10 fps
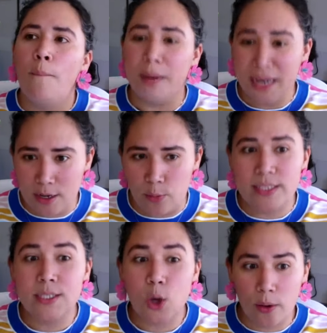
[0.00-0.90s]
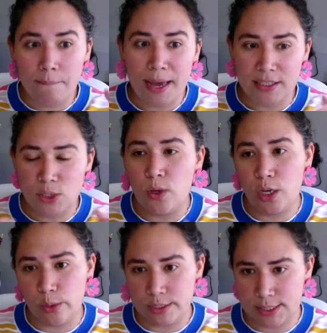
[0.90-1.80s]
But anyways, going back to what
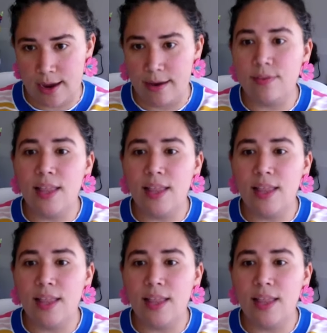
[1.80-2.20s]
you were saying,